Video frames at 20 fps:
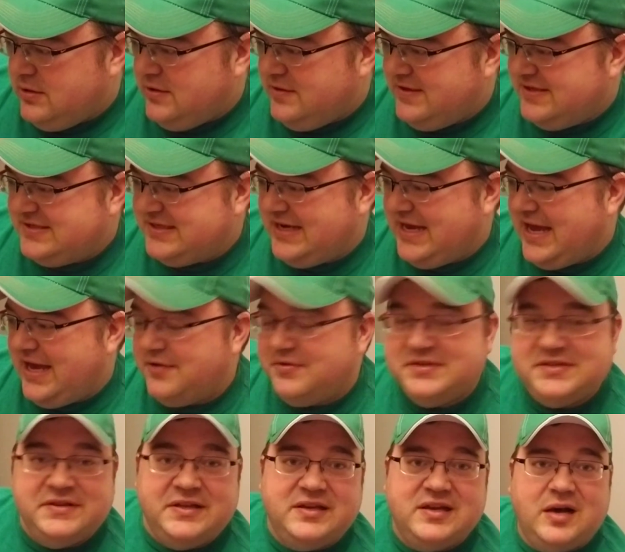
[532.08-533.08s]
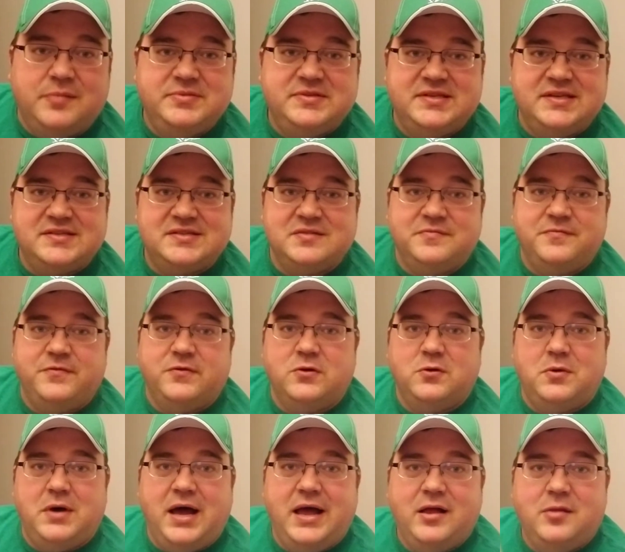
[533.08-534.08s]
This is a guy who was in the Cubs system for a
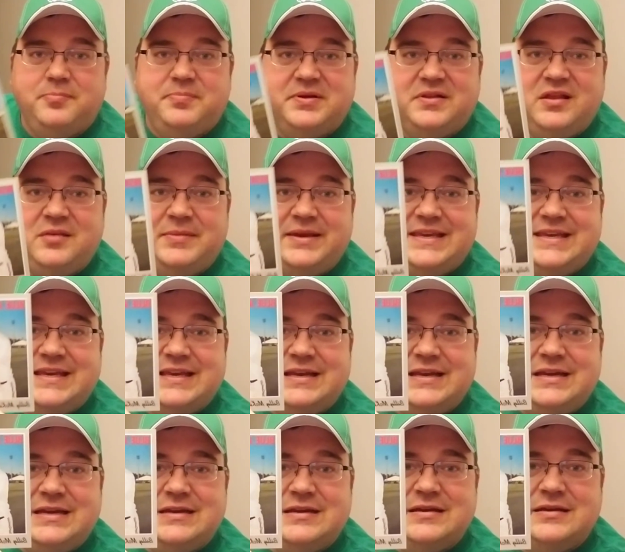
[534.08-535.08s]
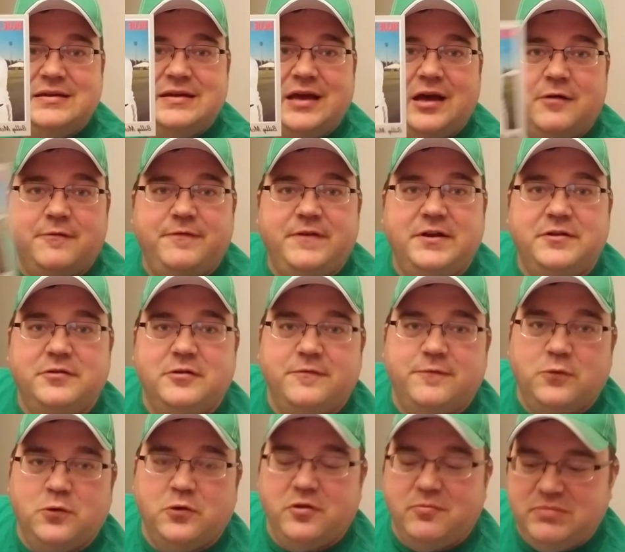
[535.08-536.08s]
while, Billy McKinney, outfielder
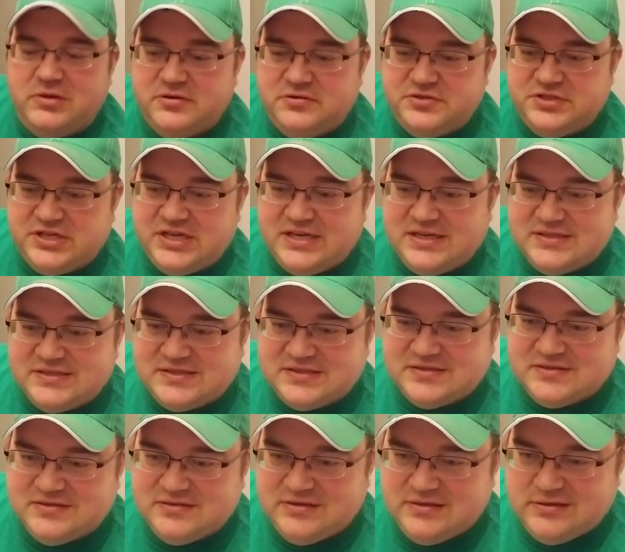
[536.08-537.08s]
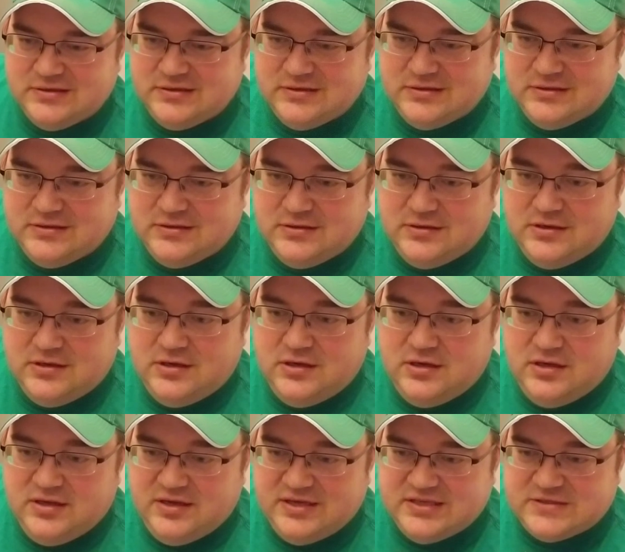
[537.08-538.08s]
for the Blue Jays.
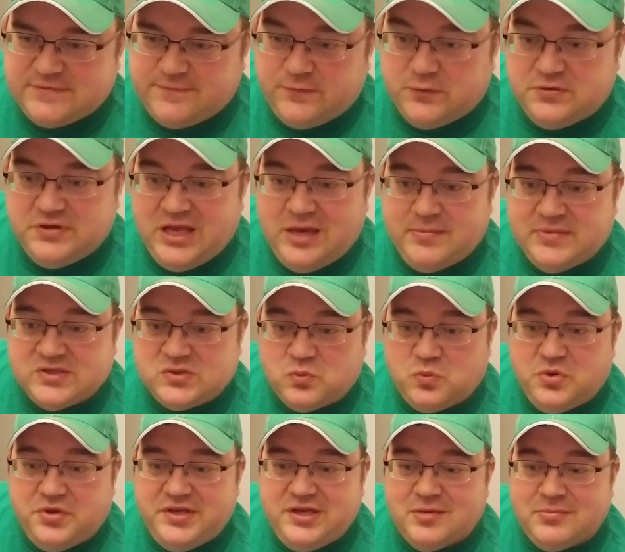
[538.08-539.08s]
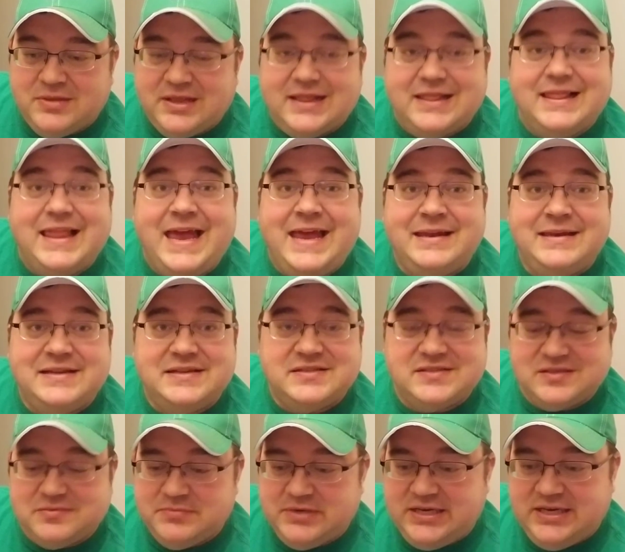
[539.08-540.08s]
His full name is William
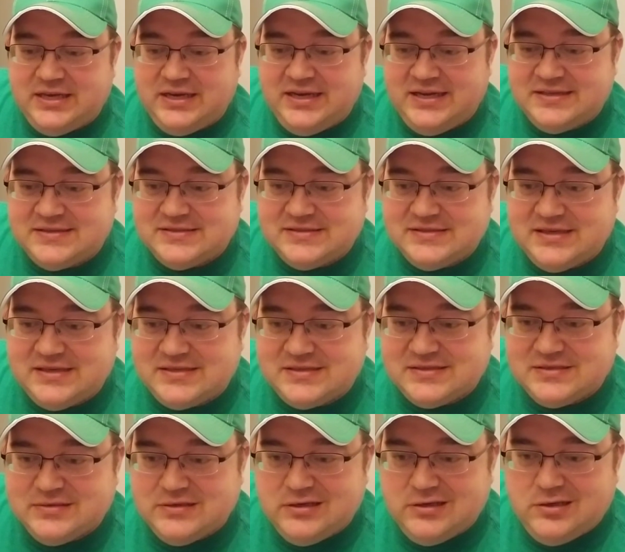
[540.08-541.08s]
Landis McKinney, it says.